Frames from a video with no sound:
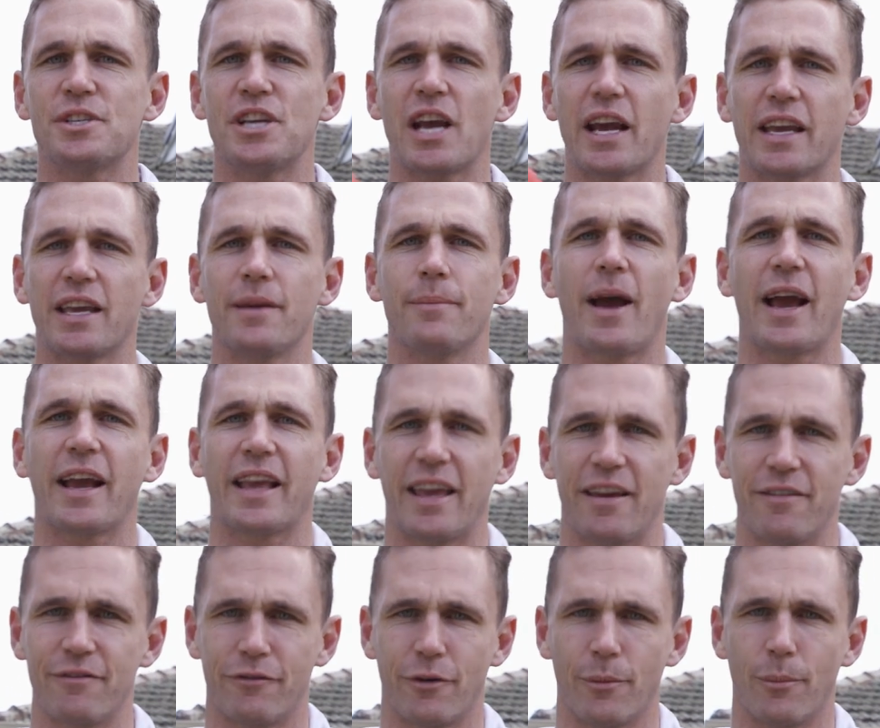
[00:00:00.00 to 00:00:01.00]
checking back
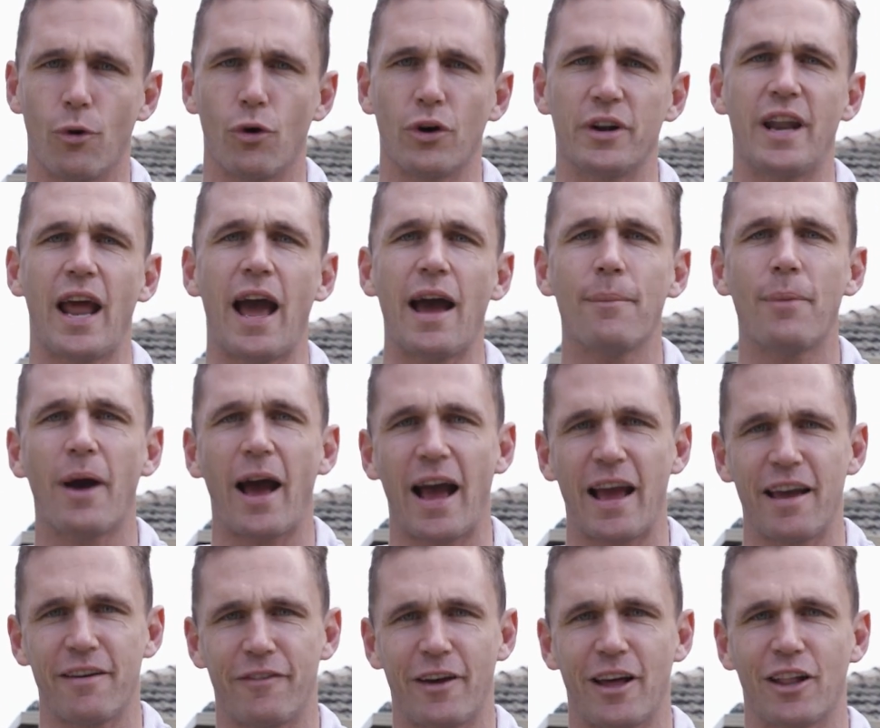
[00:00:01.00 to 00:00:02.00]
in for more NAB
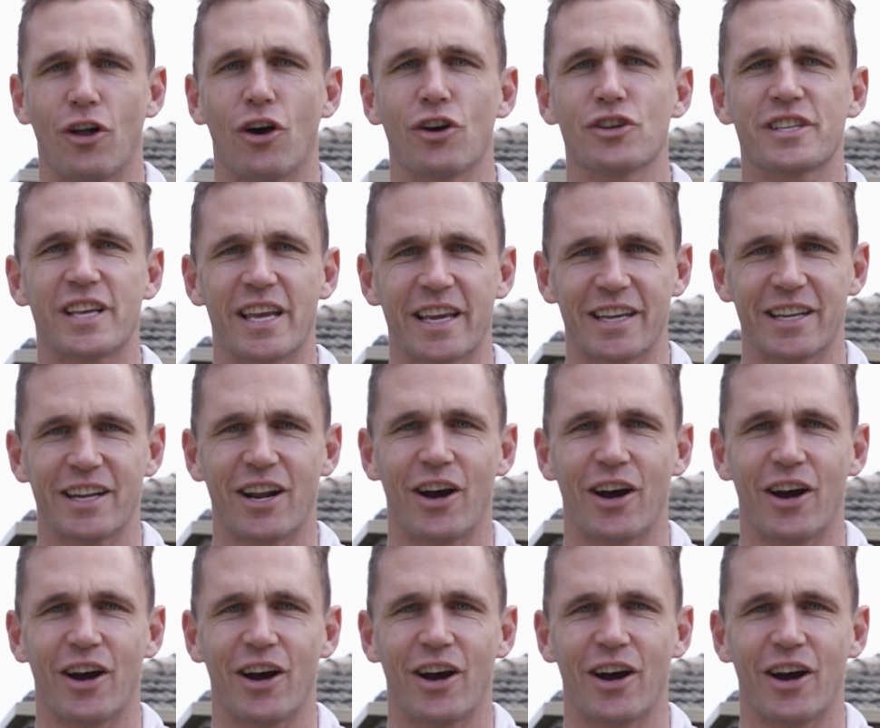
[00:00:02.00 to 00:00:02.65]
AFL Auskick at